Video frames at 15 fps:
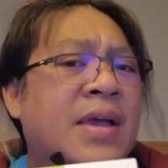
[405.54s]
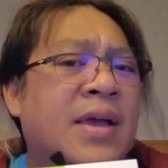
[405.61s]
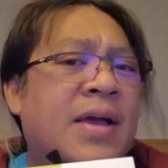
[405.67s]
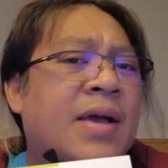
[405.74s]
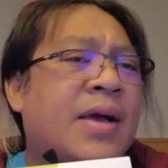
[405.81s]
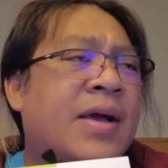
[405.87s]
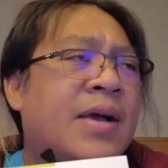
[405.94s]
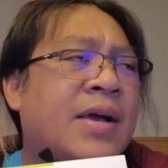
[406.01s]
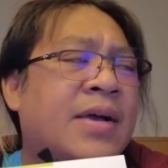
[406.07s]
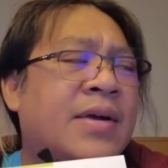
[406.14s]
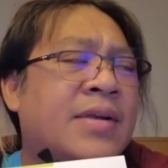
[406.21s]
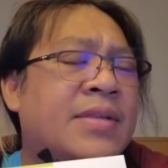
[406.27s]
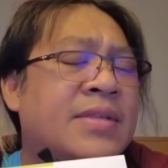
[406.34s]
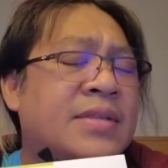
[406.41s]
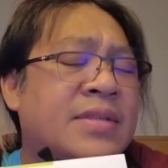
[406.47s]

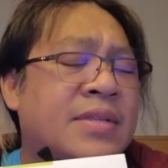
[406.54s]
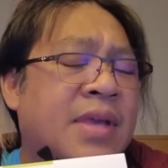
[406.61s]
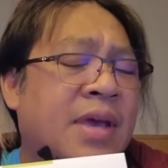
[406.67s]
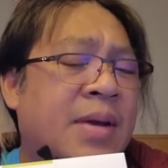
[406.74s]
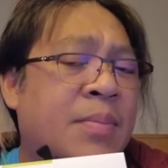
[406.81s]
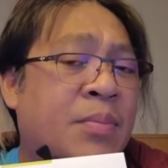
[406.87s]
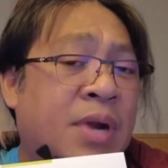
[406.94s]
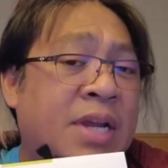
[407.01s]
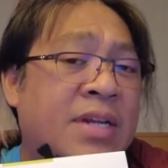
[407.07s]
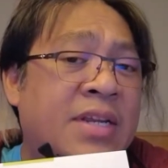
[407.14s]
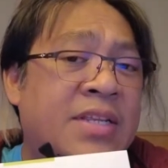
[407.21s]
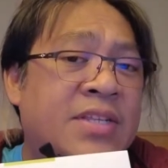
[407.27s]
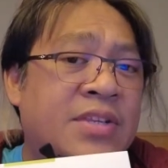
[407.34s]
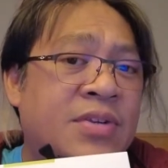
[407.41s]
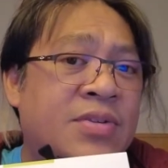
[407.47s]

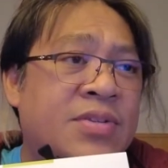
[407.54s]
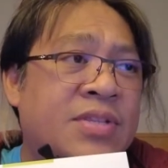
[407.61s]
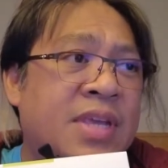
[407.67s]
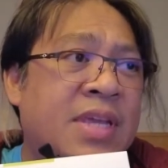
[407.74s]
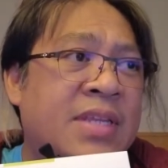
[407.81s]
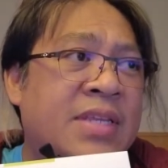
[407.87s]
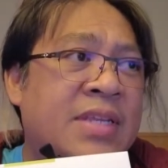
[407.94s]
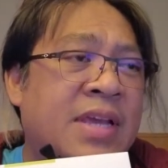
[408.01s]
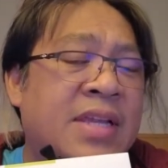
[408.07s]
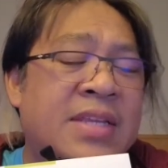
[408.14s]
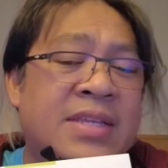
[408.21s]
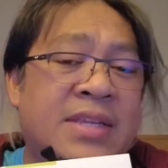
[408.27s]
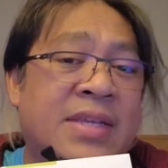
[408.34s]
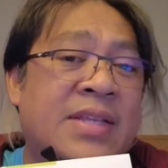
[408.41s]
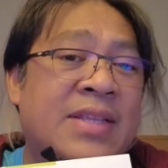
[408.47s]
brightness you set
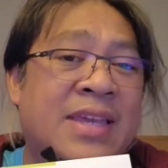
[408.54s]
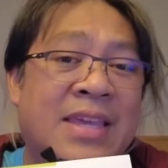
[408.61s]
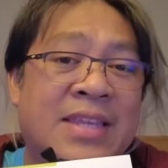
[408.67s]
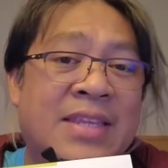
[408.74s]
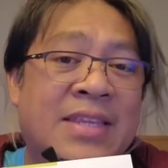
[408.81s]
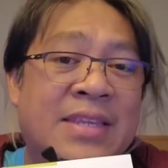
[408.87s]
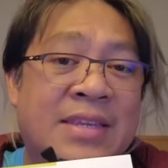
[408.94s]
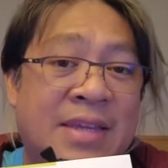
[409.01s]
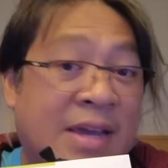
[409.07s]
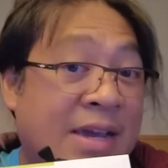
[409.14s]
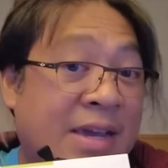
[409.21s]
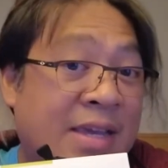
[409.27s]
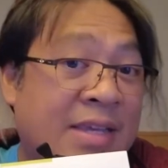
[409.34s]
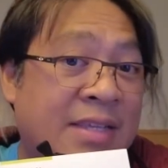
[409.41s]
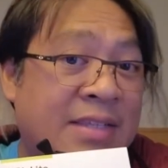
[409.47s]
until it
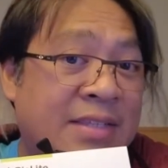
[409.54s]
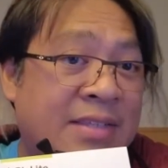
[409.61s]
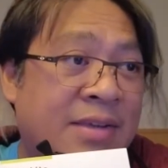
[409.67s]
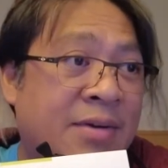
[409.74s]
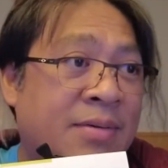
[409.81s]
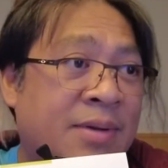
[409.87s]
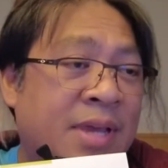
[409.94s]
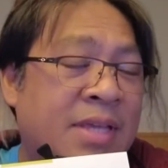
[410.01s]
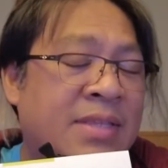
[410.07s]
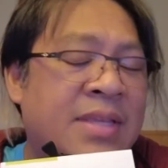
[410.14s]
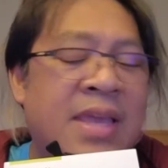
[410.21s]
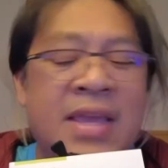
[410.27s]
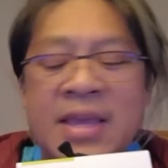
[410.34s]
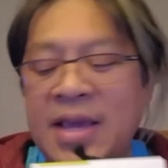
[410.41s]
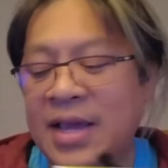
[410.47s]
dies. So it's
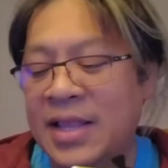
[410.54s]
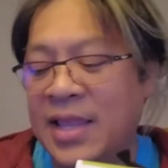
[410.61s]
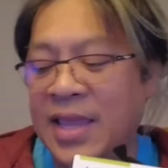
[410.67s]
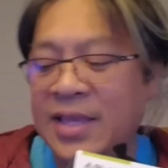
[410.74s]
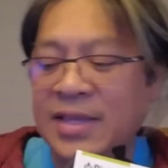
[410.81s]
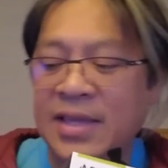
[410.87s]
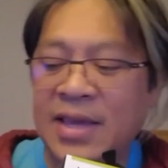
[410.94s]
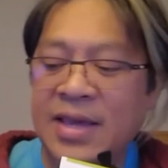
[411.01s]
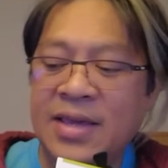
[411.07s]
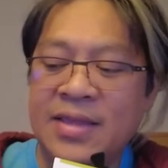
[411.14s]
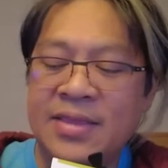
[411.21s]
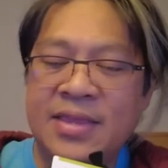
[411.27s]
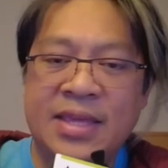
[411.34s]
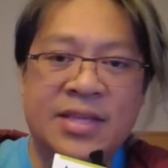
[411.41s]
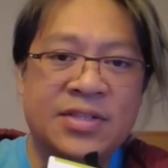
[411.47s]
unlike
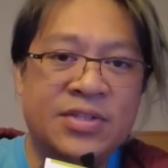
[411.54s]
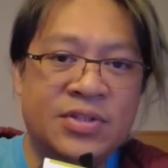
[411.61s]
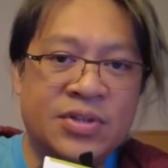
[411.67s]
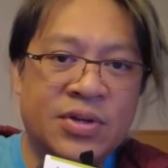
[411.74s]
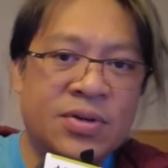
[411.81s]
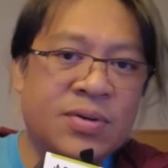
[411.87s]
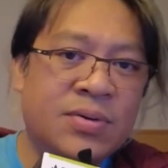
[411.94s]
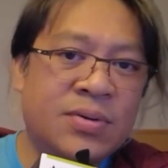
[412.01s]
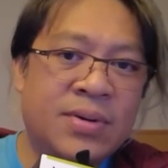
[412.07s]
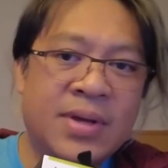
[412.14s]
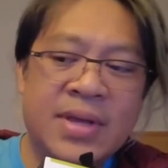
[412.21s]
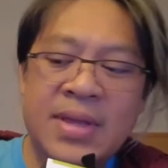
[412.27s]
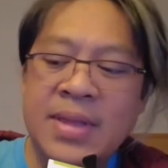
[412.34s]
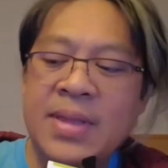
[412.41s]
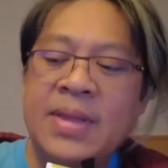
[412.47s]
these two.
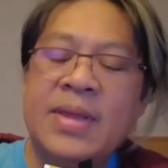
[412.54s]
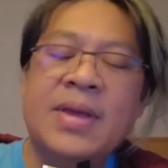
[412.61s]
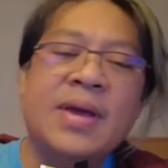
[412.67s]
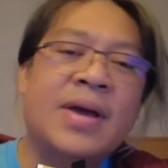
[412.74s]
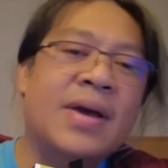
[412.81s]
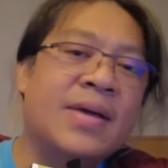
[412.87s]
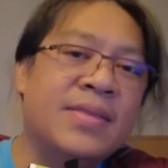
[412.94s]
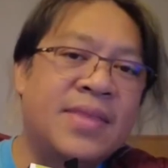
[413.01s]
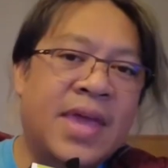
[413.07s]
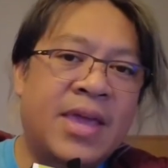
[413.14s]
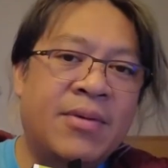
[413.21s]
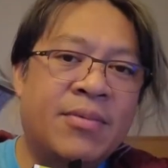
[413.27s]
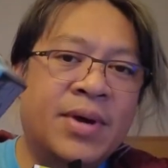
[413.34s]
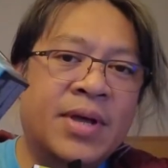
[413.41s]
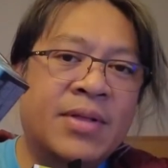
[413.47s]
They
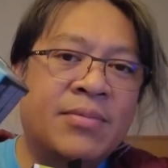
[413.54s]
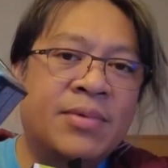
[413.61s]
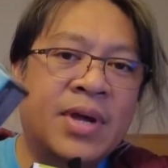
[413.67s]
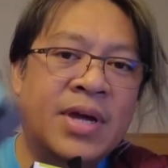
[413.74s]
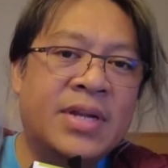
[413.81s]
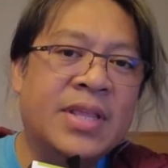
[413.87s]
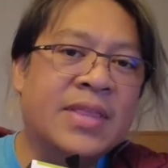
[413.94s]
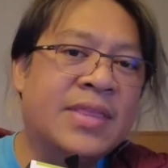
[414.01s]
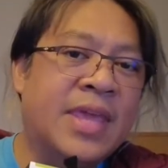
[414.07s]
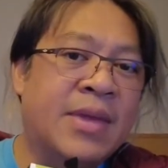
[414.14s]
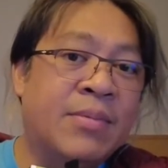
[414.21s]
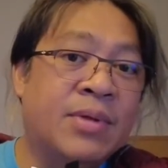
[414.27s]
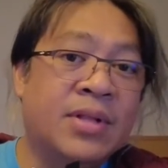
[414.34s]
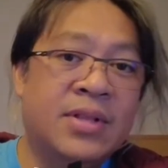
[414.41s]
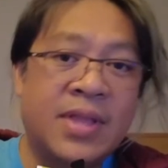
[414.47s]
will run and they
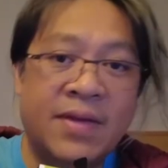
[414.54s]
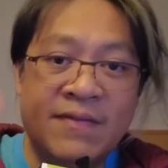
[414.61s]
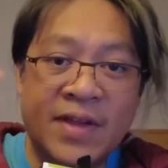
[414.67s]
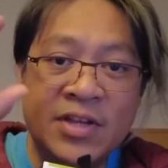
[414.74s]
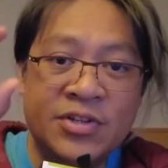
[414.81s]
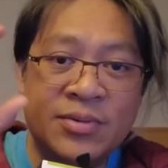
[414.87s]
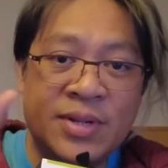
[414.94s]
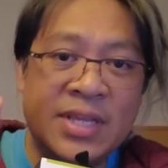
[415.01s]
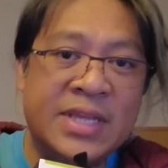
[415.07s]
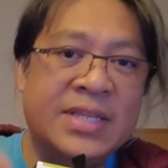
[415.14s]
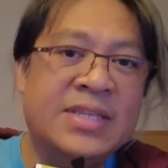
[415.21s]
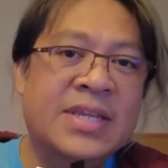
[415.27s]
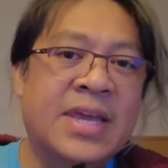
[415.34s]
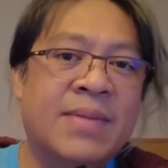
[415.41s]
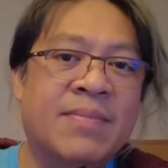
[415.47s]
will eventually
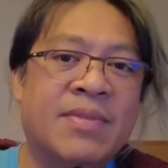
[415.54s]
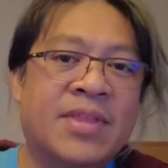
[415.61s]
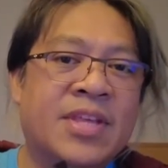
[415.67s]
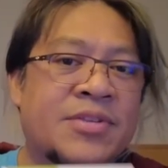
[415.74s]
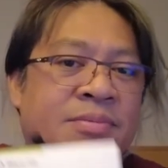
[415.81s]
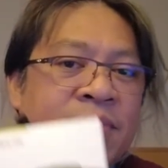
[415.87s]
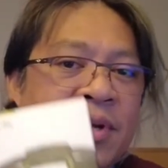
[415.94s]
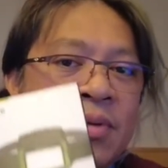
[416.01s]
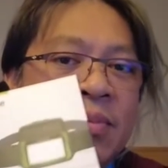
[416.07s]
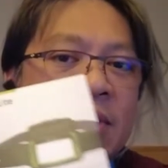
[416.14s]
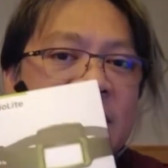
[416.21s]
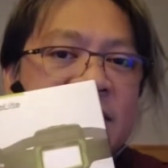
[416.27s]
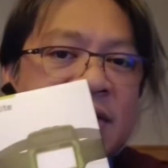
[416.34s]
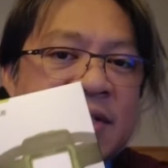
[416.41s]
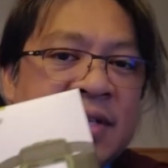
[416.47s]
dim. This one
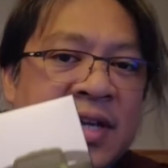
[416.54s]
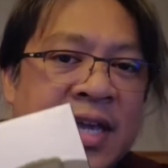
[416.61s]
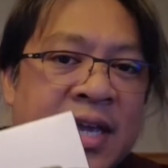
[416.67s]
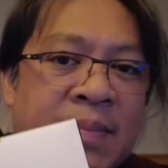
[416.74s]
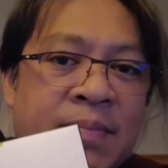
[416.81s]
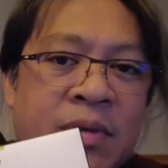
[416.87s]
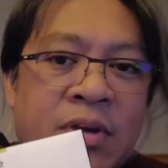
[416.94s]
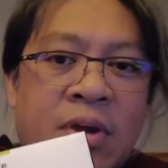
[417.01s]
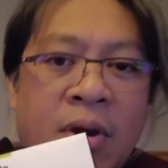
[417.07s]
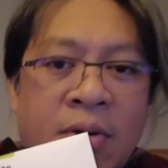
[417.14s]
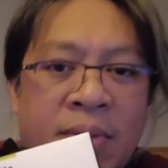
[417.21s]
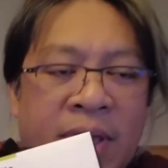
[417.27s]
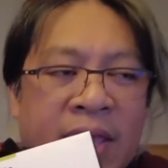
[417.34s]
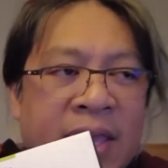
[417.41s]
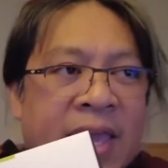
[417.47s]
will just keep
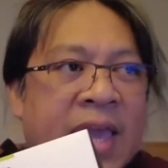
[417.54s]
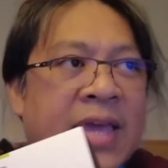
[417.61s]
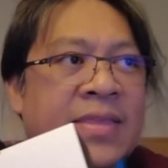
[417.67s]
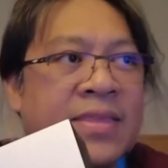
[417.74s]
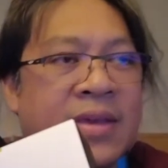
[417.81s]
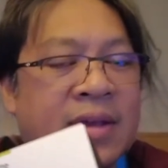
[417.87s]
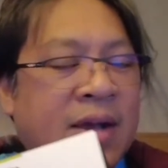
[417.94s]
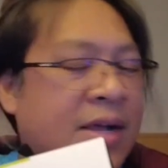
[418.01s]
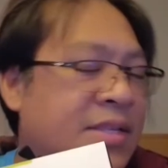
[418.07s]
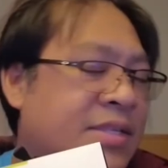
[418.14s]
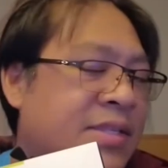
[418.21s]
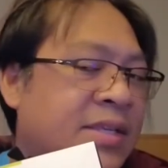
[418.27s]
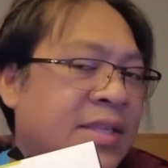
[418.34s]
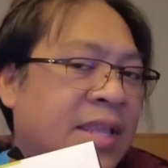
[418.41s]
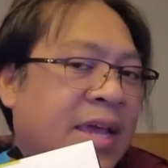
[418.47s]
going at the
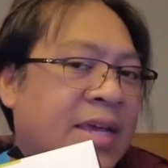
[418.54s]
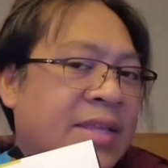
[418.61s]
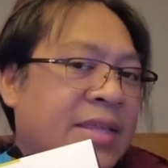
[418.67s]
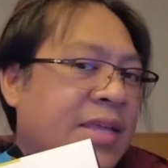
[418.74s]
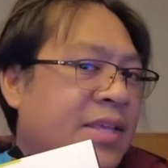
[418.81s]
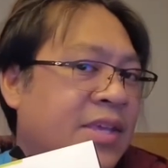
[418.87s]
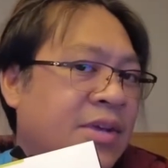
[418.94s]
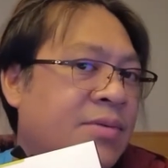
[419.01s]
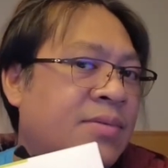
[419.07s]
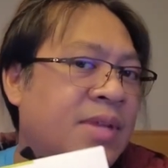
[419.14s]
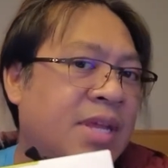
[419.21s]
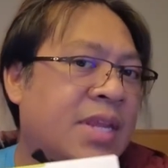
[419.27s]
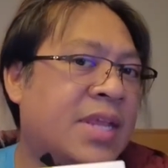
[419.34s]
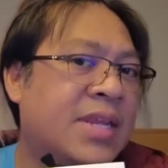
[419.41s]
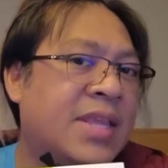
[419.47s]
constant light that you
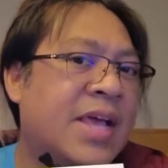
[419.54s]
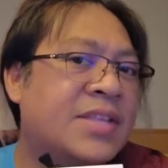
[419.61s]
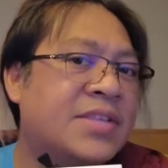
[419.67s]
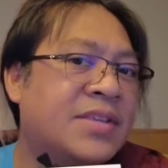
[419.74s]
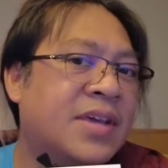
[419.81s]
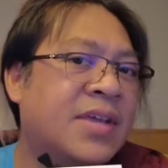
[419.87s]
need it. That